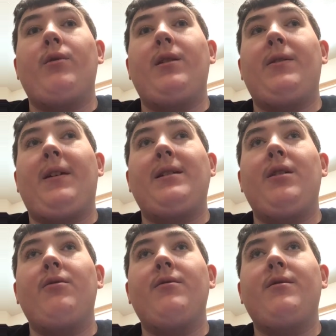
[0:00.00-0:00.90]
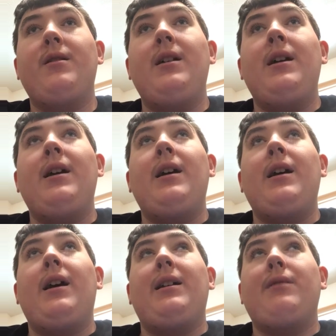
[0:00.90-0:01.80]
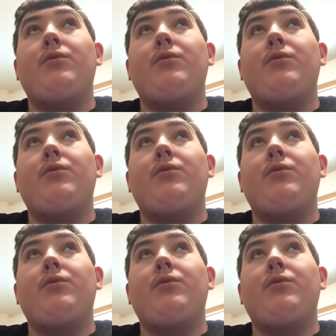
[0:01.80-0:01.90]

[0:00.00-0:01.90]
or anything else, and I